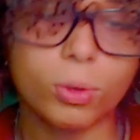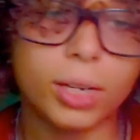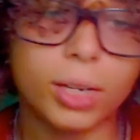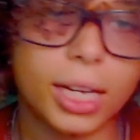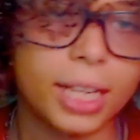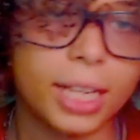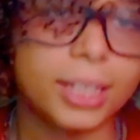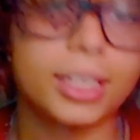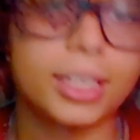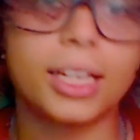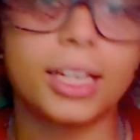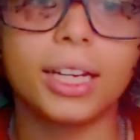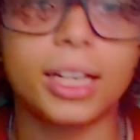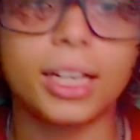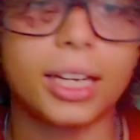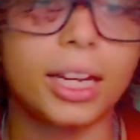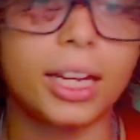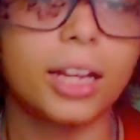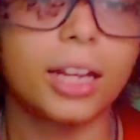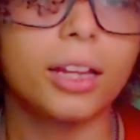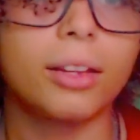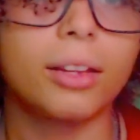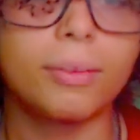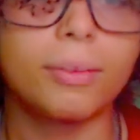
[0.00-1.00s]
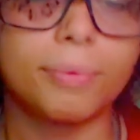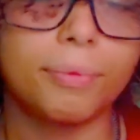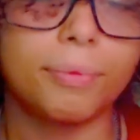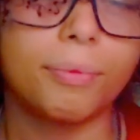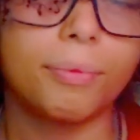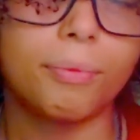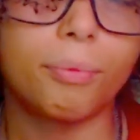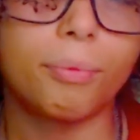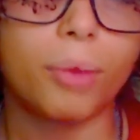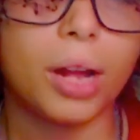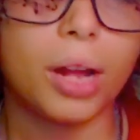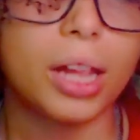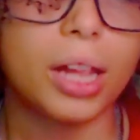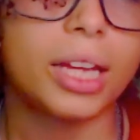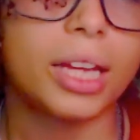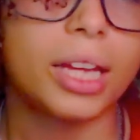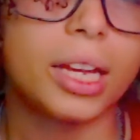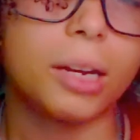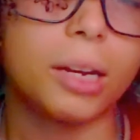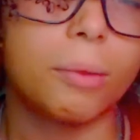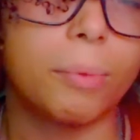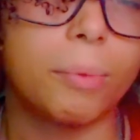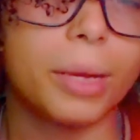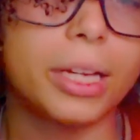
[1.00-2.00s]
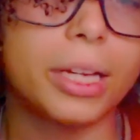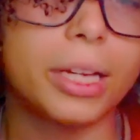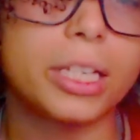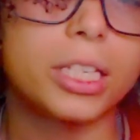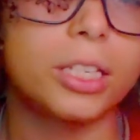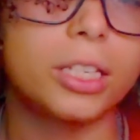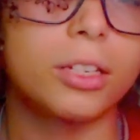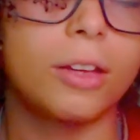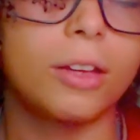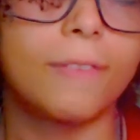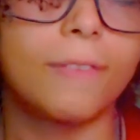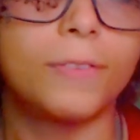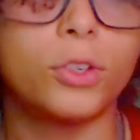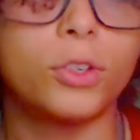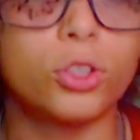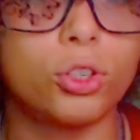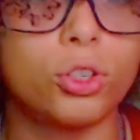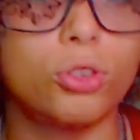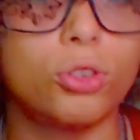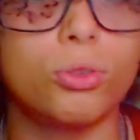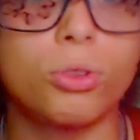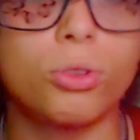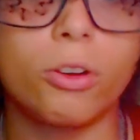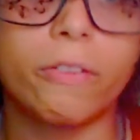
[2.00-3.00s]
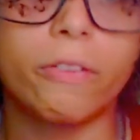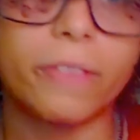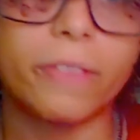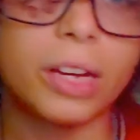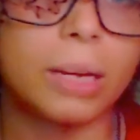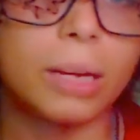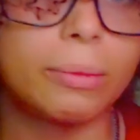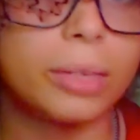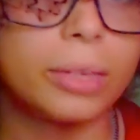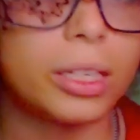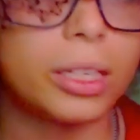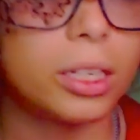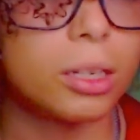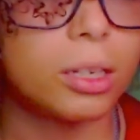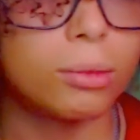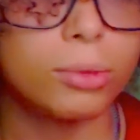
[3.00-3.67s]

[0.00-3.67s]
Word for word: doing that thing that probably ain't the best for you, your family,